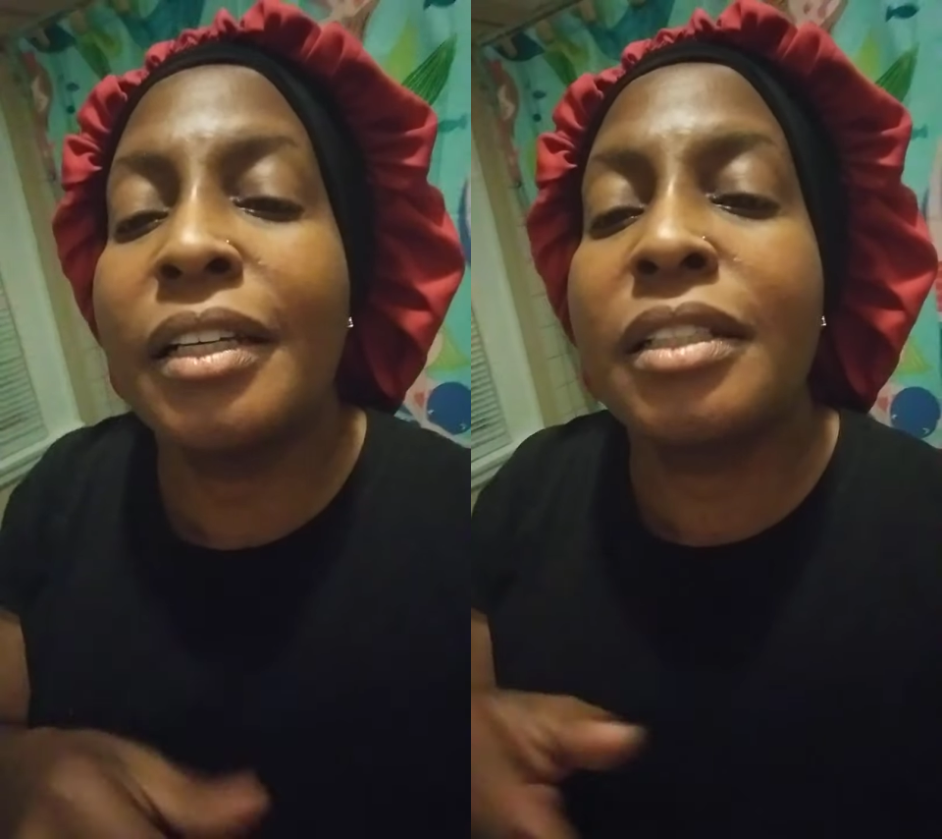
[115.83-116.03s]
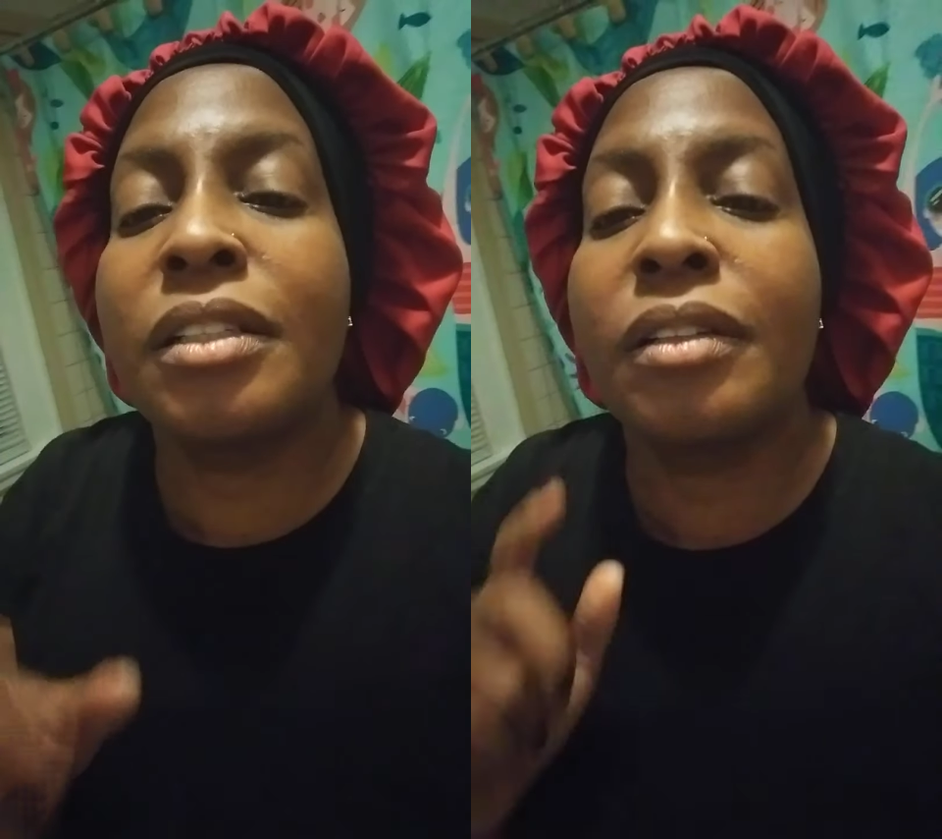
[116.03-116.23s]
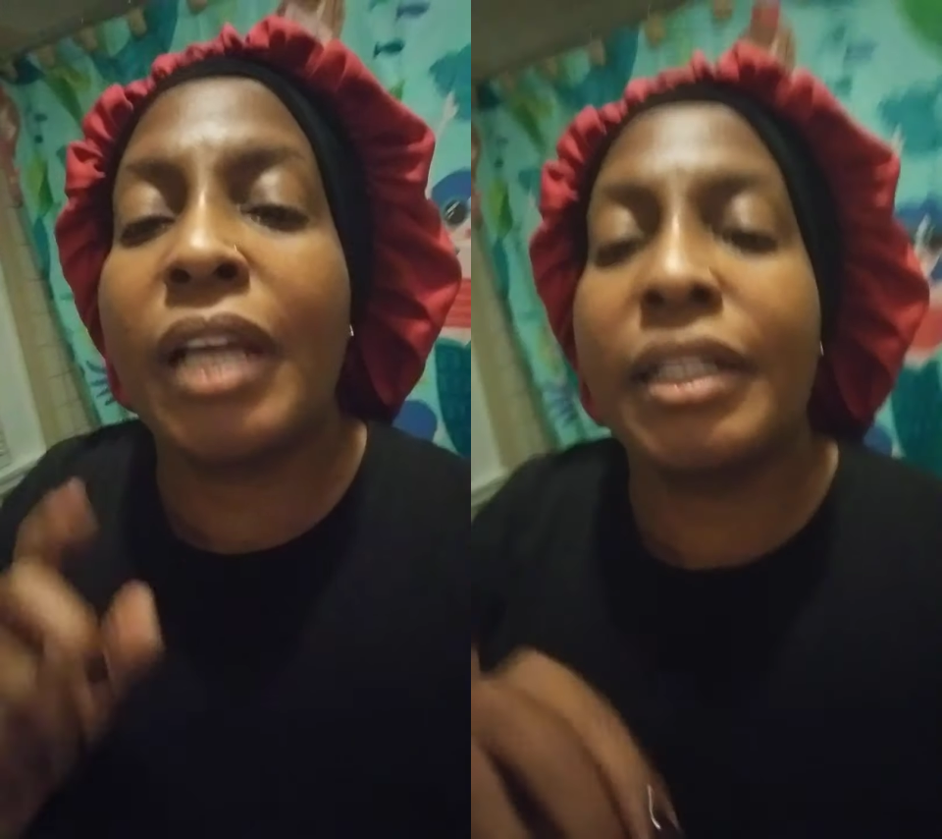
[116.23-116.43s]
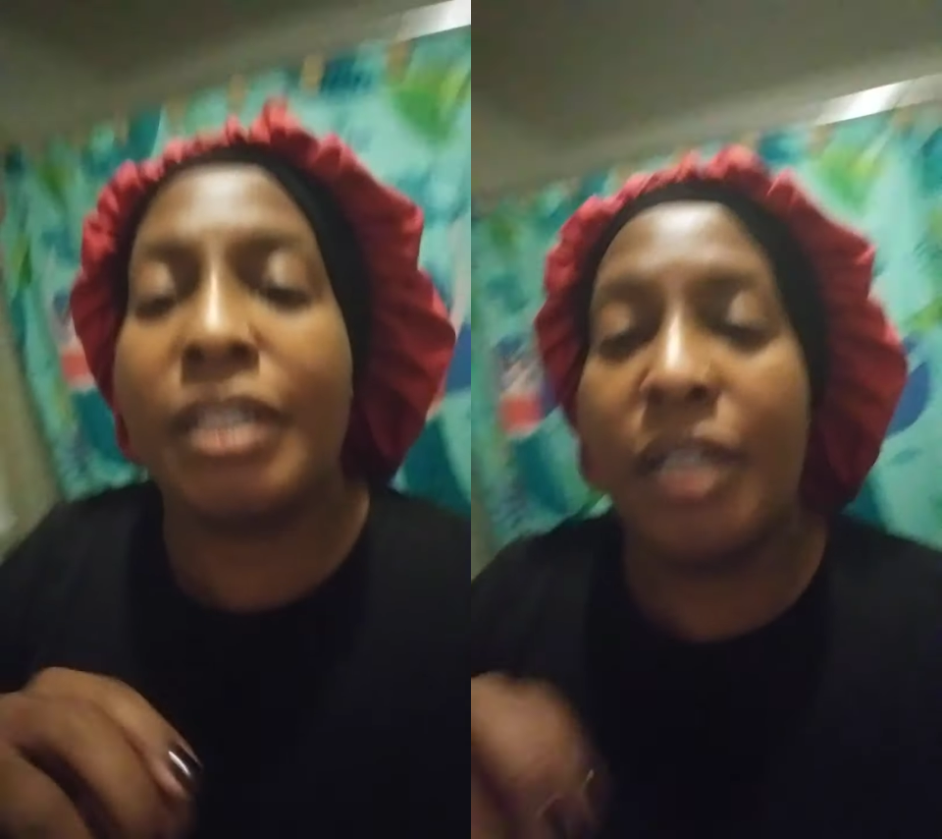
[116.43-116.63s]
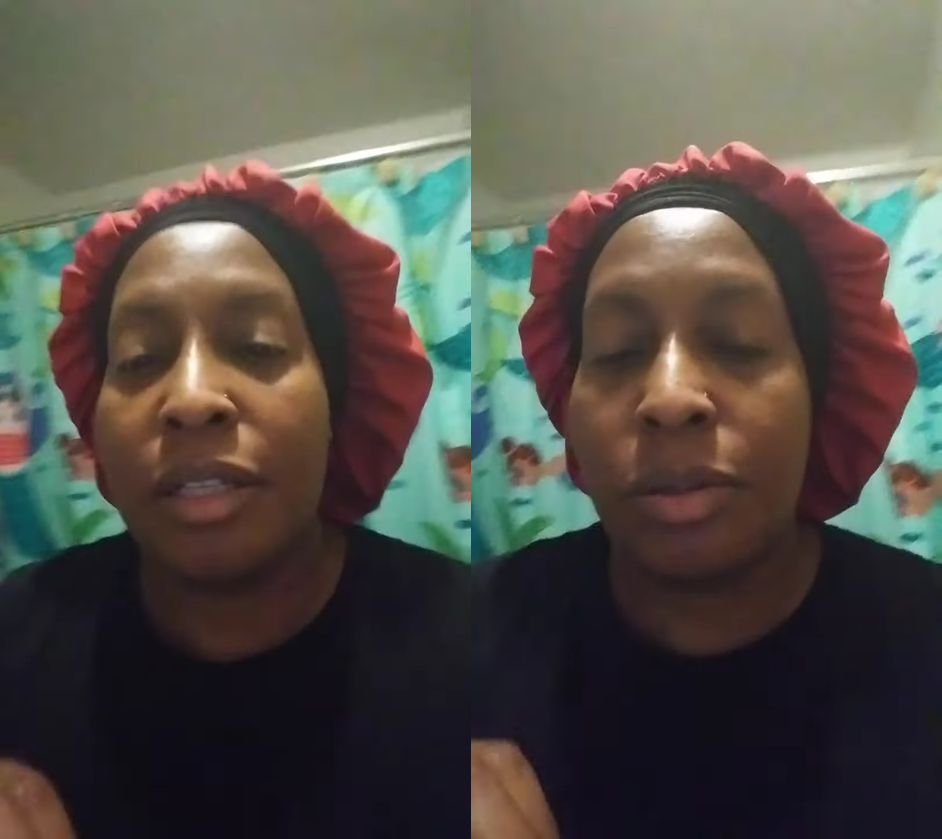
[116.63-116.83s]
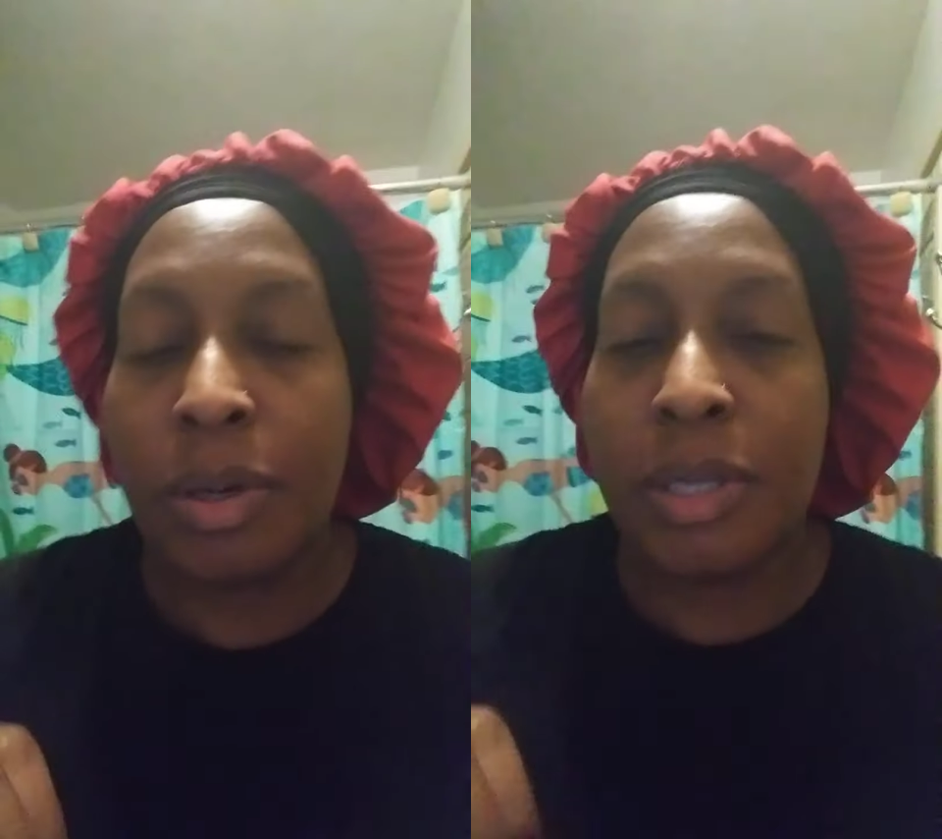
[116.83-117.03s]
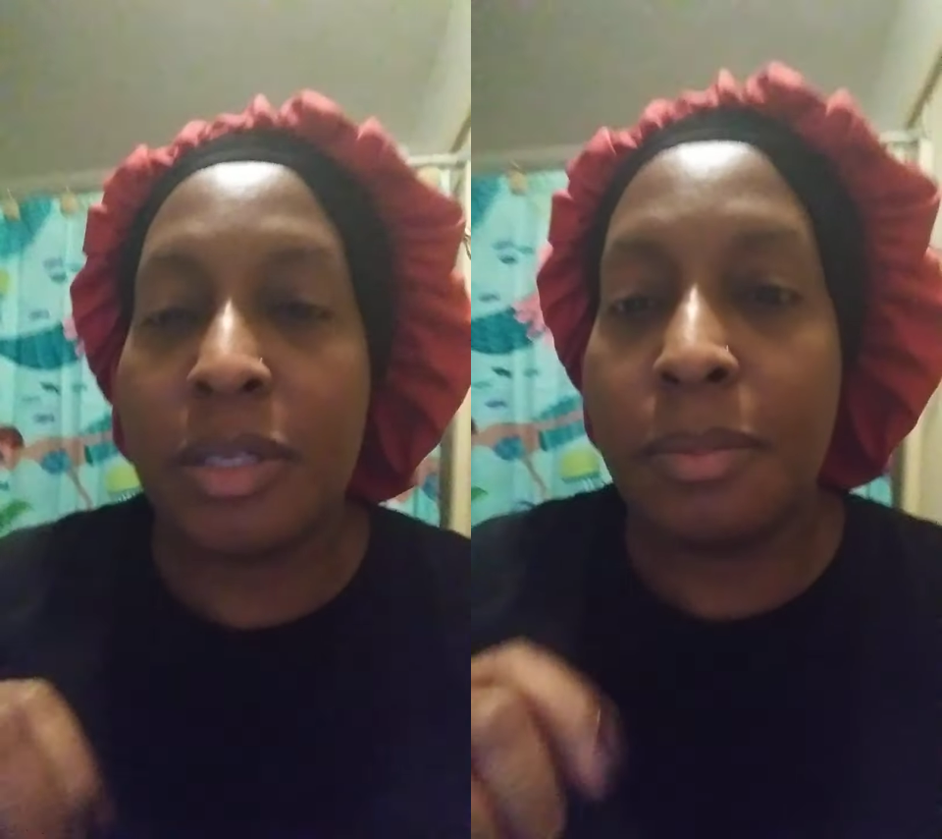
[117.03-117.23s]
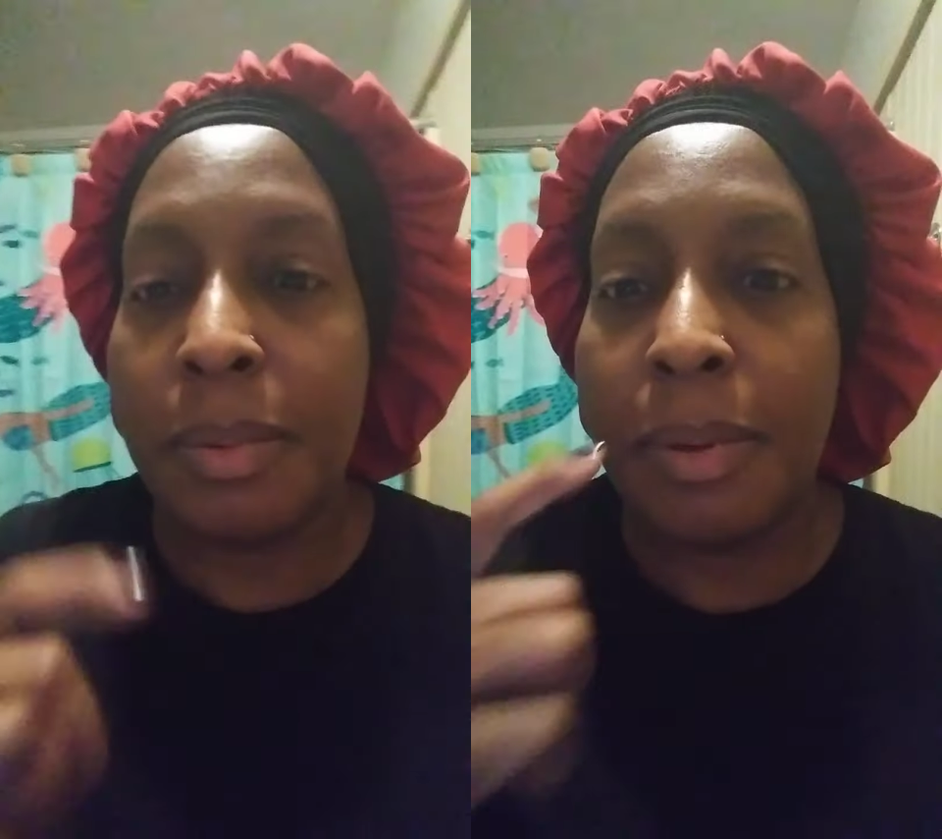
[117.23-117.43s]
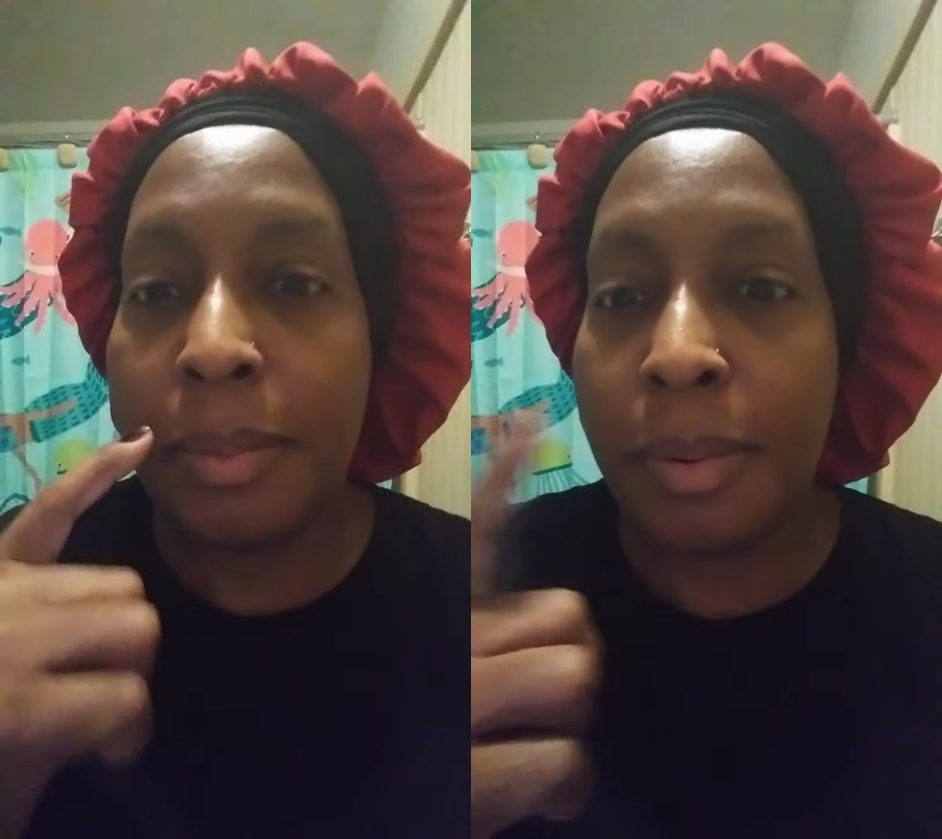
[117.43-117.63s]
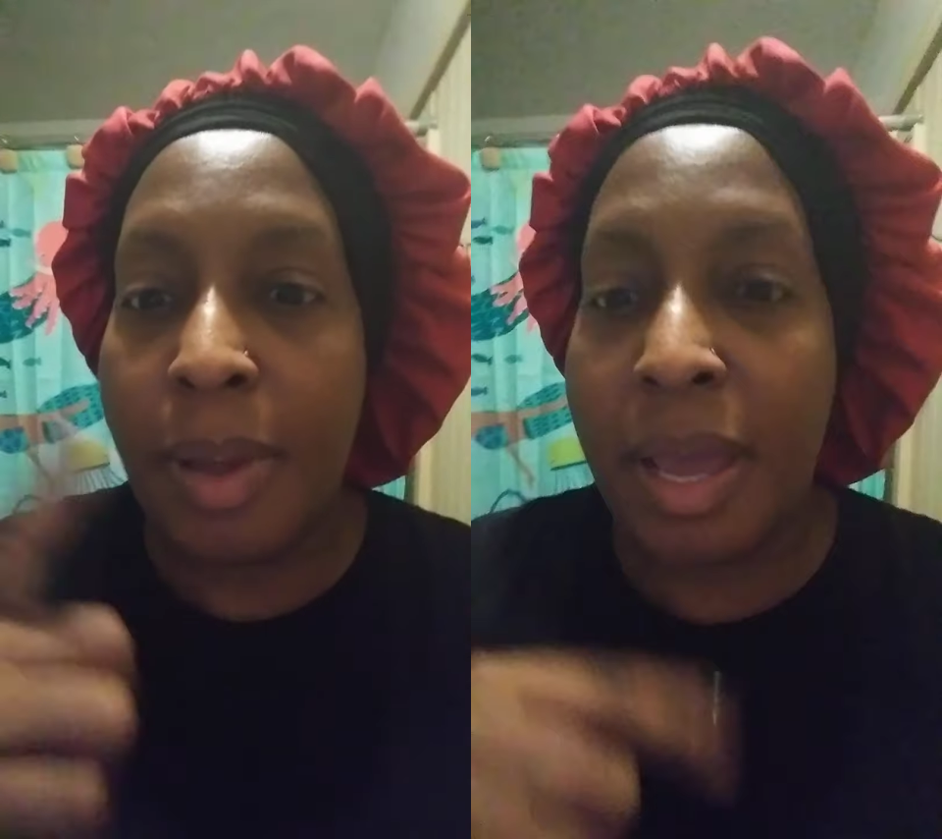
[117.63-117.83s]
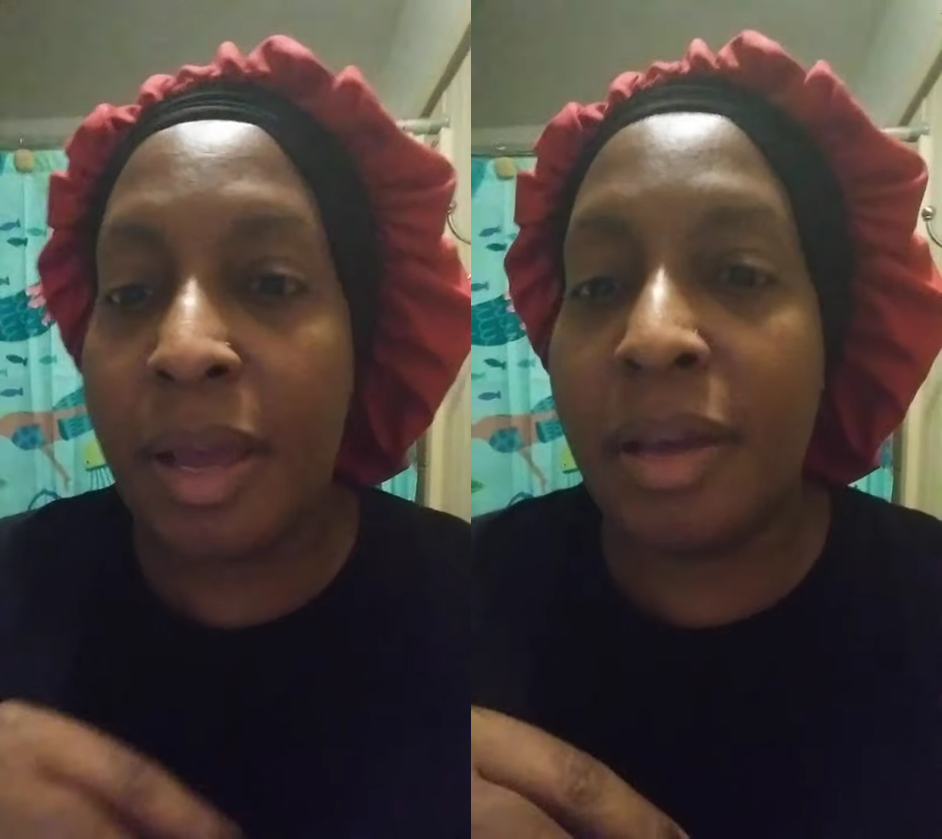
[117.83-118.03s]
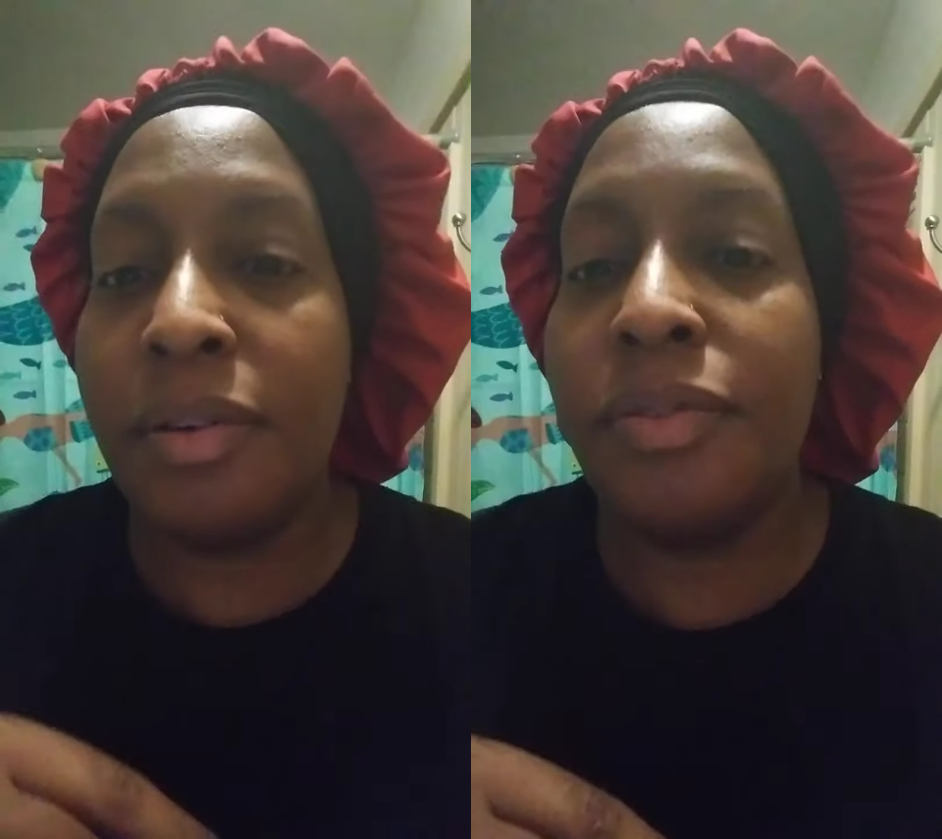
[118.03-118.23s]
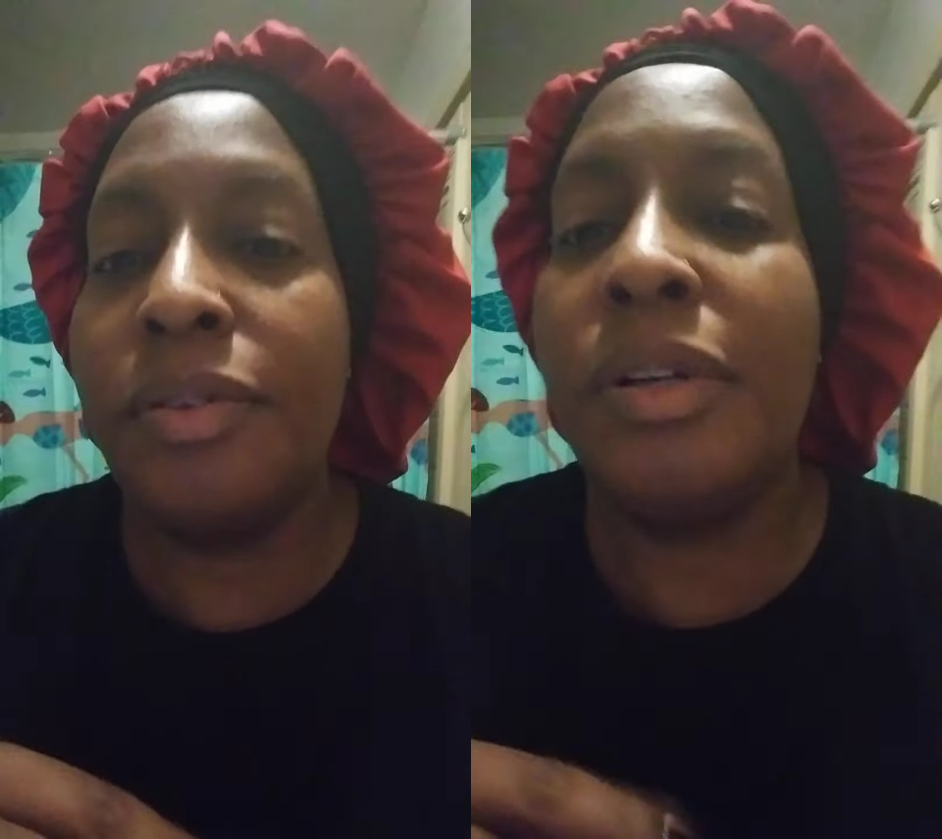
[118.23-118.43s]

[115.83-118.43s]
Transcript: So that's another question that people have.